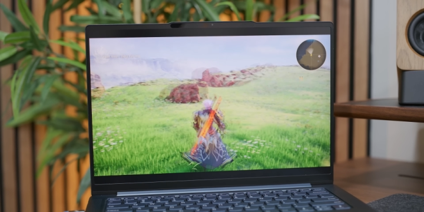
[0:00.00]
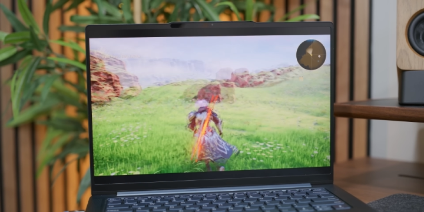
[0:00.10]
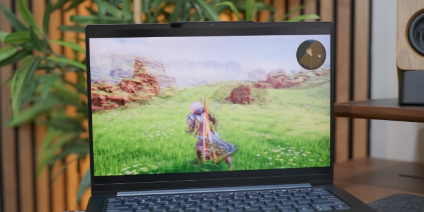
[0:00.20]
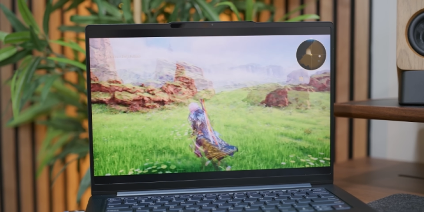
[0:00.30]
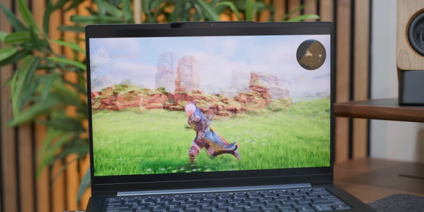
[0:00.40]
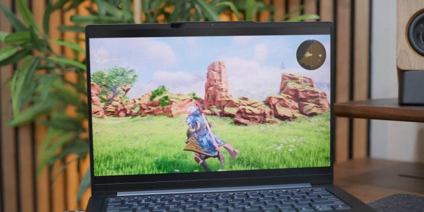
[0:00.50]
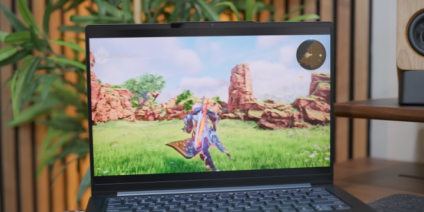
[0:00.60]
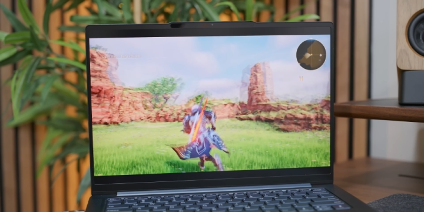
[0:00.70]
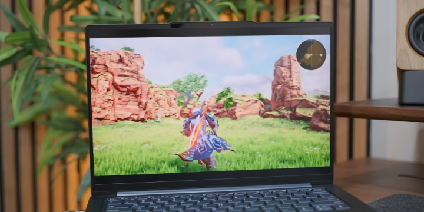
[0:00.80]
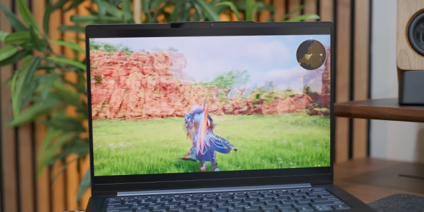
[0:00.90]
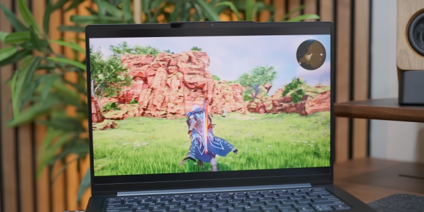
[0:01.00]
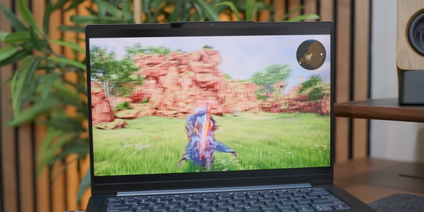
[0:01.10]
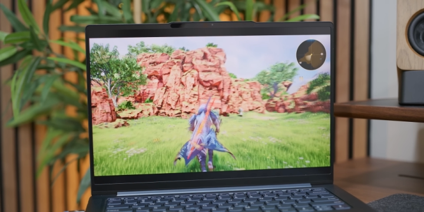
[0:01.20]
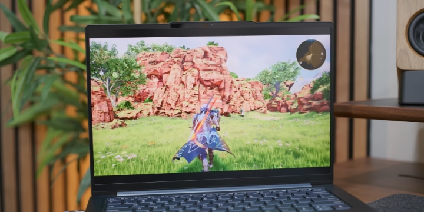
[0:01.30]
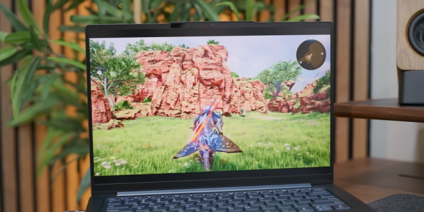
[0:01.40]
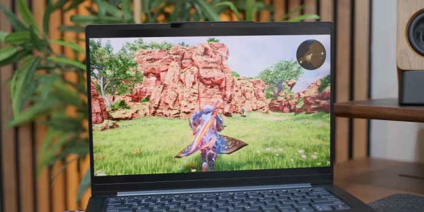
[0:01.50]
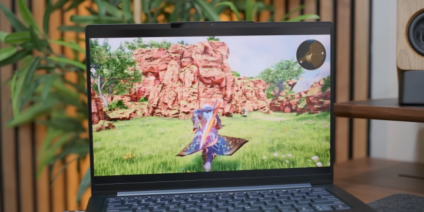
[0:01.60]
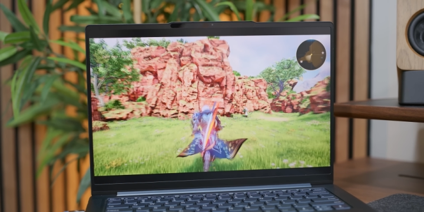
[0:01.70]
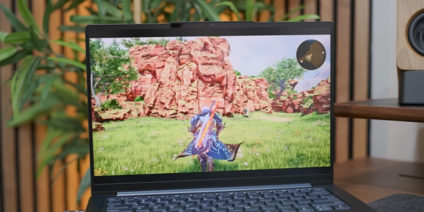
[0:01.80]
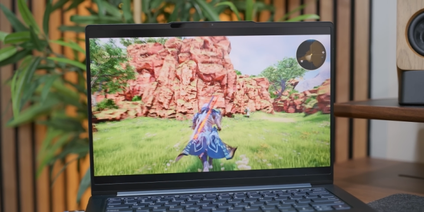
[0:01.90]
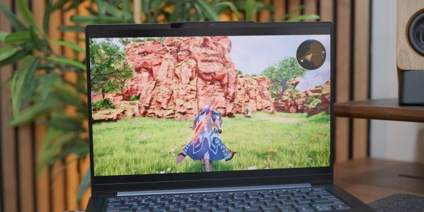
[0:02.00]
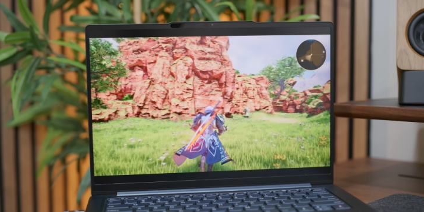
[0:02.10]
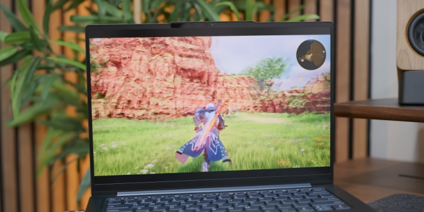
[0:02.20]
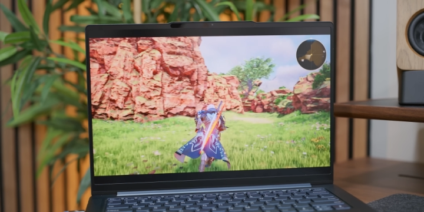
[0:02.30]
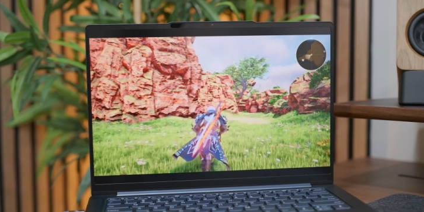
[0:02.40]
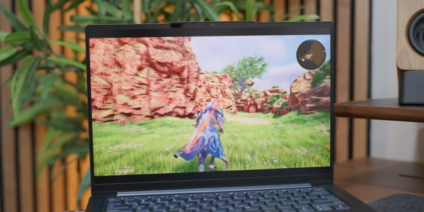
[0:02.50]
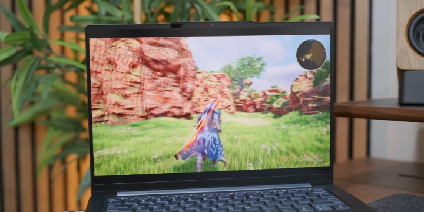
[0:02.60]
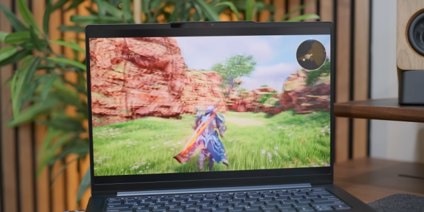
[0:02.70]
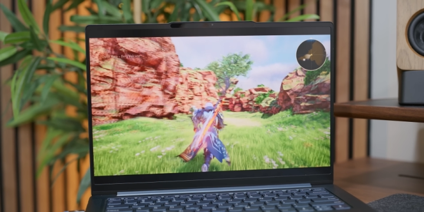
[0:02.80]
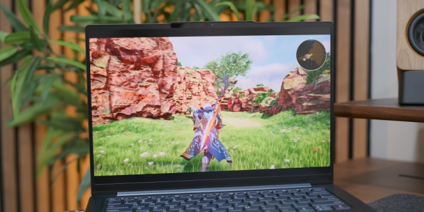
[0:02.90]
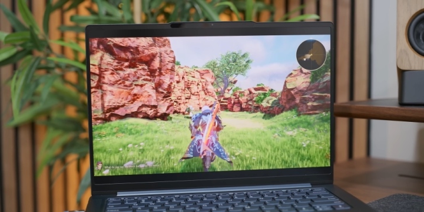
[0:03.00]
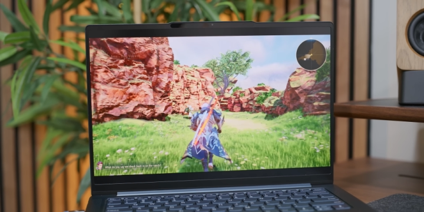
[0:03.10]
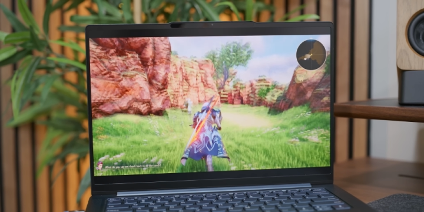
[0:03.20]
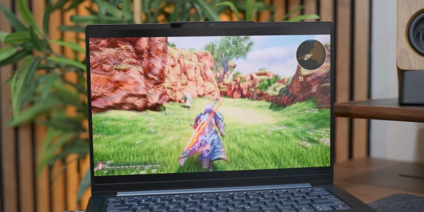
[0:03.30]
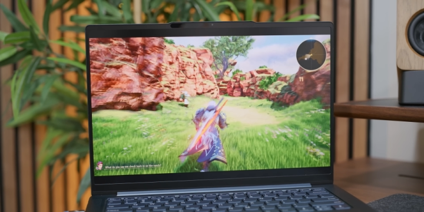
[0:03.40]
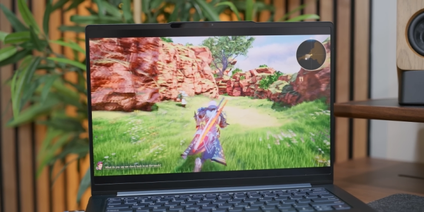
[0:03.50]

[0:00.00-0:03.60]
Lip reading: [unreadable: no face in view]